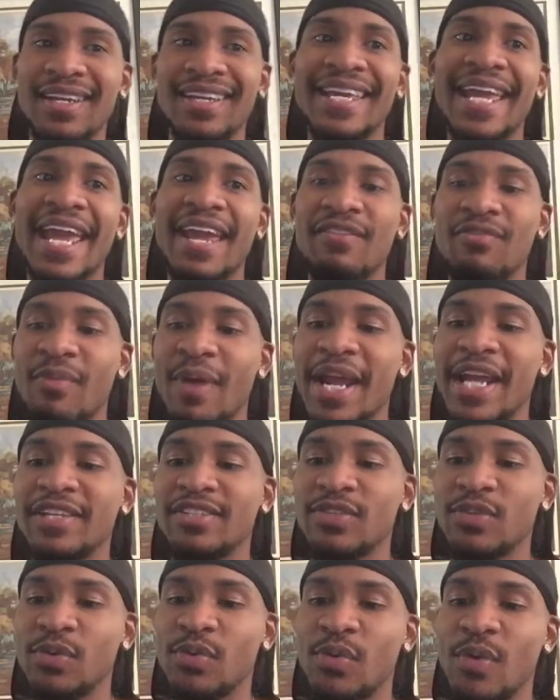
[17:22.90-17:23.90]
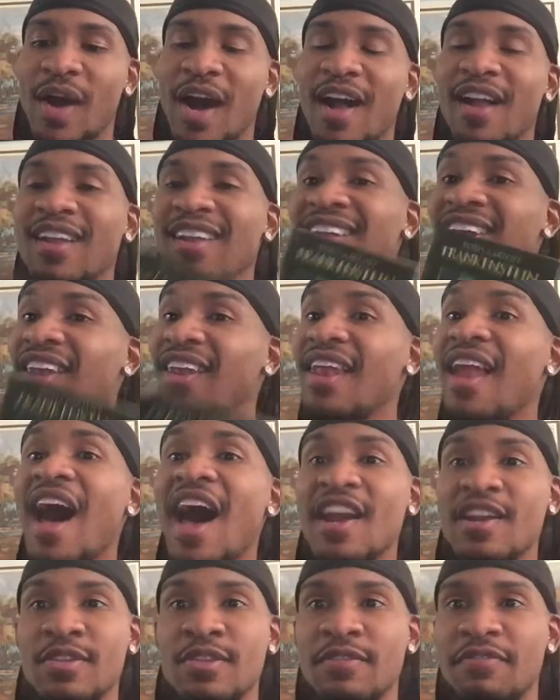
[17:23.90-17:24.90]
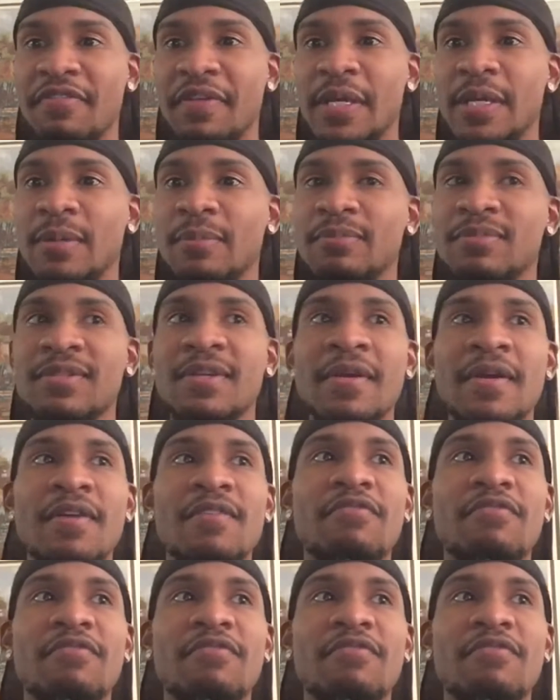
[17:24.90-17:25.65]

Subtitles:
gave way to a lot of the films